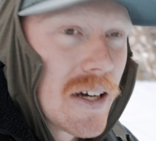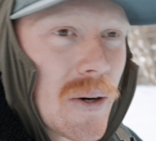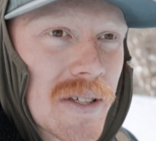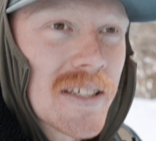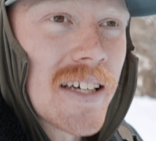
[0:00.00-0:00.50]

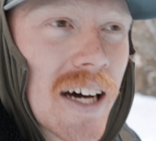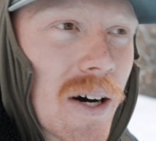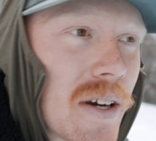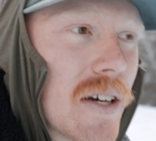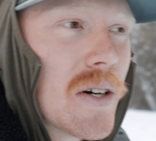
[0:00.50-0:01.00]
we'll see
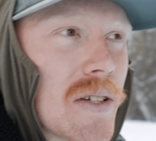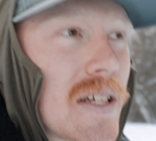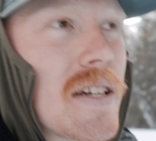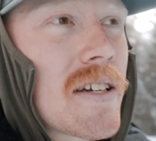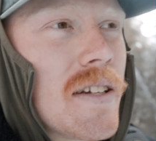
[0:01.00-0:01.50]
how it goes.
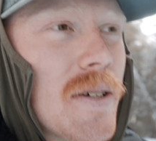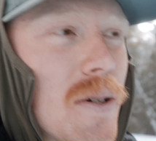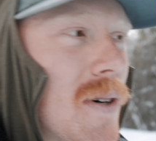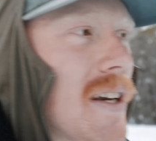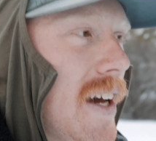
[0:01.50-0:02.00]
Just gonna do
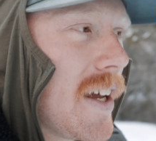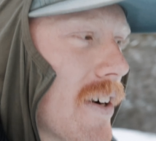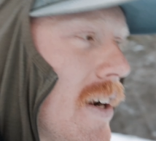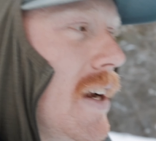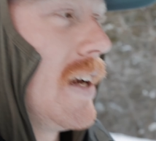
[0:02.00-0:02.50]
a one-nighter.